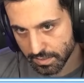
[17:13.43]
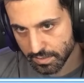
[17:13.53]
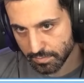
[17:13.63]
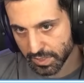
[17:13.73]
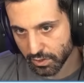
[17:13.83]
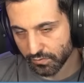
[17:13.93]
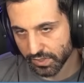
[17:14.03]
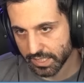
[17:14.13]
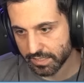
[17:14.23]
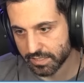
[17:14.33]
But
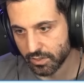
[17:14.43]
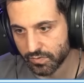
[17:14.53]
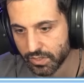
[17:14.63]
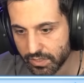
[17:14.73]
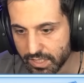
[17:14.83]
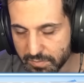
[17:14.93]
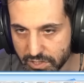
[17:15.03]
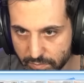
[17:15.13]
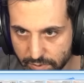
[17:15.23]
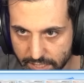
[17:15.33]
hopefully this silver comes
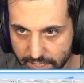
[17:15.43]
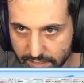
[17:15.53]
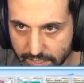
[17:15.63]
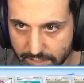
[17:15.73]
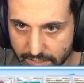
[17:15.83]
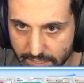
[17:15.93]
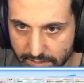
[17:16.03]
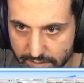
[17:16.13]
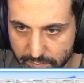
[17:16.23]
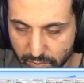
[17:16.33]
into play
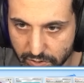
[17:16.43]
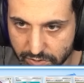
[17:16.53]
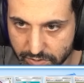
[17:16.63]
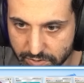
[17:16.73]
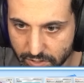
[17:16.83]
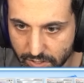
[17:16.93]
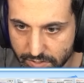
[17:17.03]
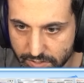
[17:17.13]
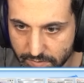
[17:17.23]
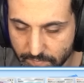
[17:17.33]
and spoils their
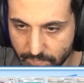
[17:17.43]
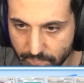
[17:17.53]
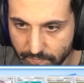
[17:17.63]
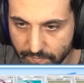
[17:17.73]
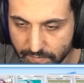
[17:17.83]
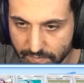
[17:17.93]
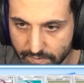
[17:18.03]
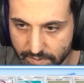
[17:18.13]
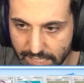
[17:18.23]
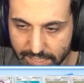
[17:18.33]
draws.
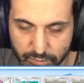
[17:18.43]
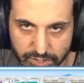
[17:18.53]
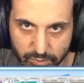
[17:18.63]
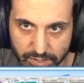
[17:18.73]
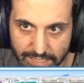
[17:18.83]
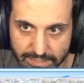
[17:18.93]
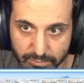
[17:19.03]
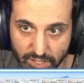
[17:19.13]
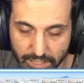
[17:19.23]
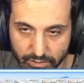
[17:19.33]
At least we took away that
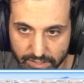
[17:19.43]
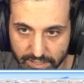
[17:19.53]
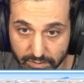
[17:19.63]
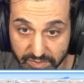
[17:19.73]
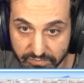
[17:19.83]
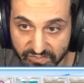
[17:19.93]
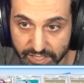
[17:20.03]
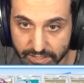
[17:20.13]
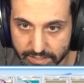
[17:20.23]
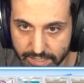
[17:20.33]
Team Rocket Grunt that could have been
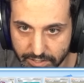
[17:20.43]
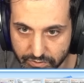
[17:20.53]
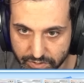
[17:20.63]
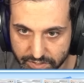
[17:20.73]
very dangerous.